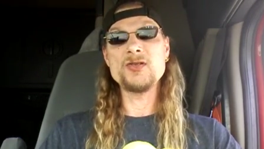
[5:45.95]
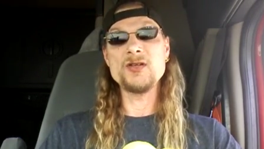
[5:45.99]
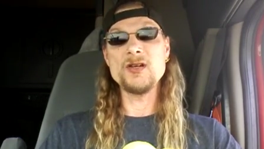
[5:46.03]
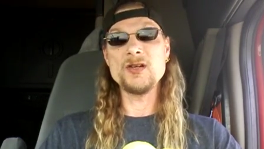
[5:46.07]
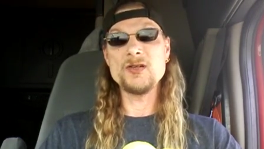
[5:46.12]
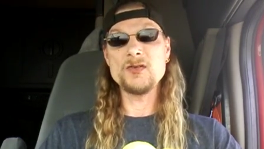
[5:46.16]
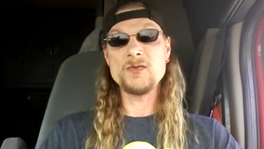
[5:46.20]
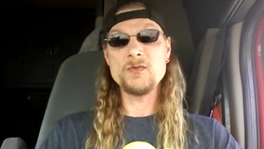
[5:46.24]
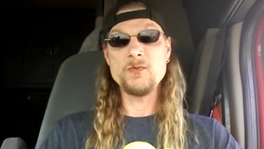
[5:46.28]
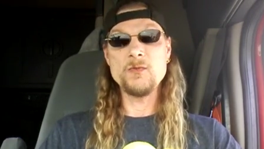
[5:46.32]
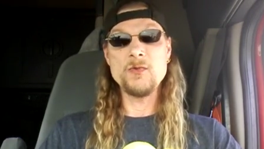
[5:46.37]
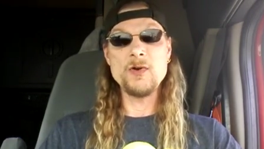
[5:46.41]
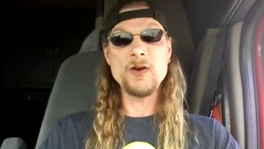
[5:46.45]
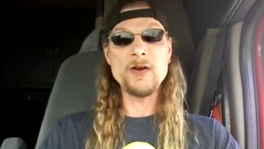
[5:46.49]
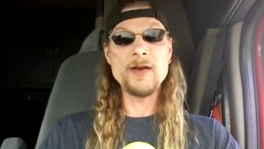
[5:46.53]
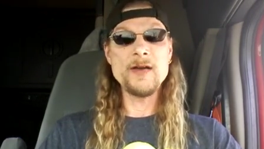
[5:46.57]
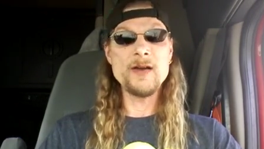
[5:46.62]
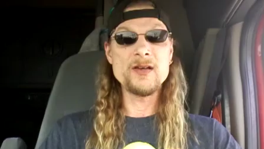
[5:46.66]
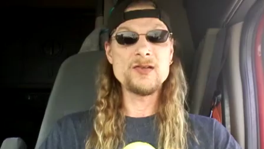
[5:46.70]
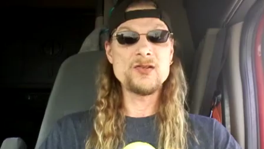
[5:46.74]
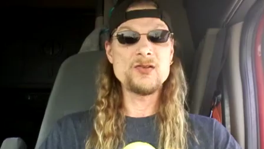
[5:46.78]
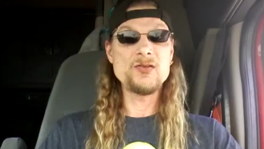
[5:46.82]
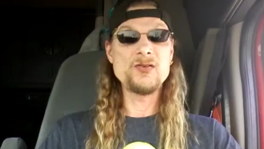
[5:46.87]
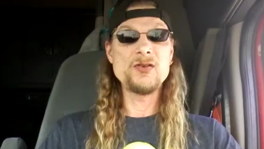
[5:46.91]
She has
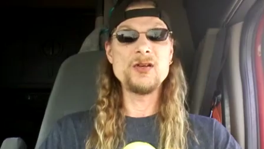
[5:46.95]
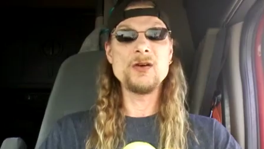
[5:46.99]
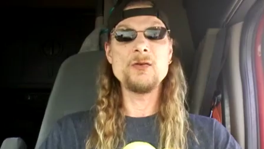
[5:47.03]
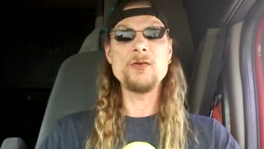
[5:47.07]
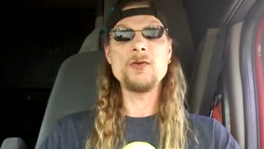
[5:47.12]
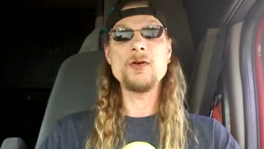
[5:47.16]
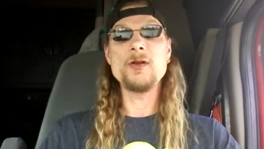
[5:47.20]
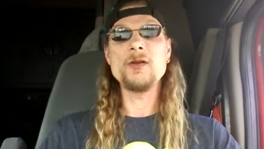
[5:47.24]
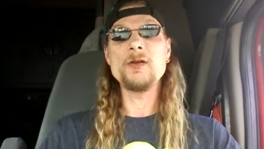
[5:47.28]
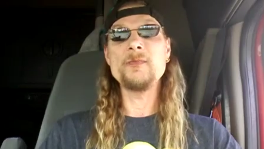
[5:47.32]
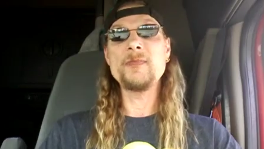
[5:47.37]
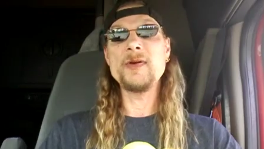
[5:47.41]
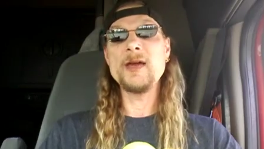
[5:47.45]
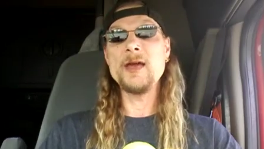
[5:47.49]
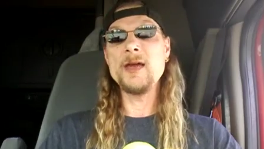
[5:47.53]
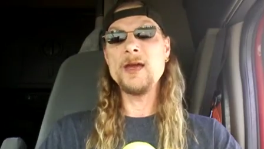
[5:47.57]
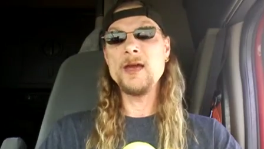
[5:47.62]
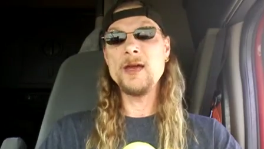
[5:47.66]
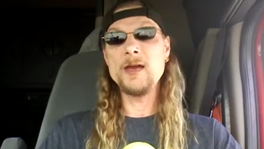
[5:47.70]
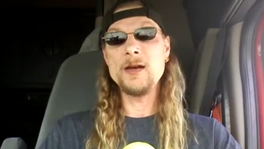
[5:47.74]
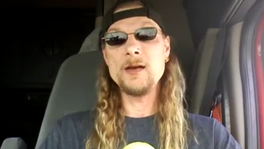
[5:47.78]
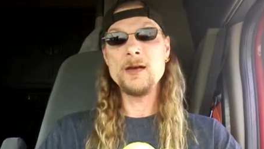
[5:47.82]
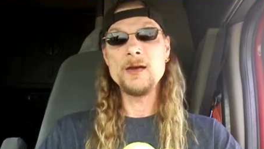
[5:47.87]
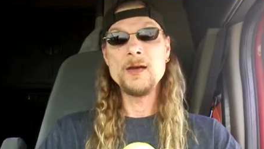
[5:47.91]
to deal with all the
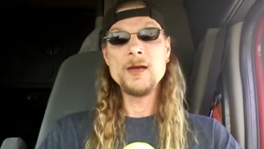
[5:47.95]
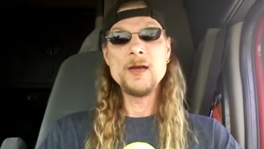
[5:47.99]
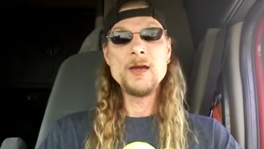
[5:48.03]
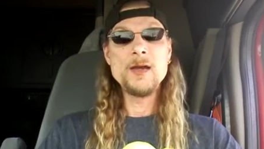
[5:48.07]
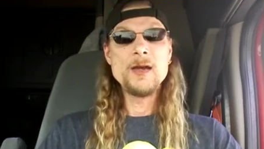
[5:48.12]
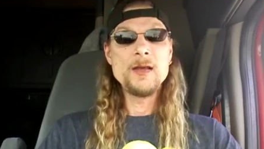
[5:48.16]
pain,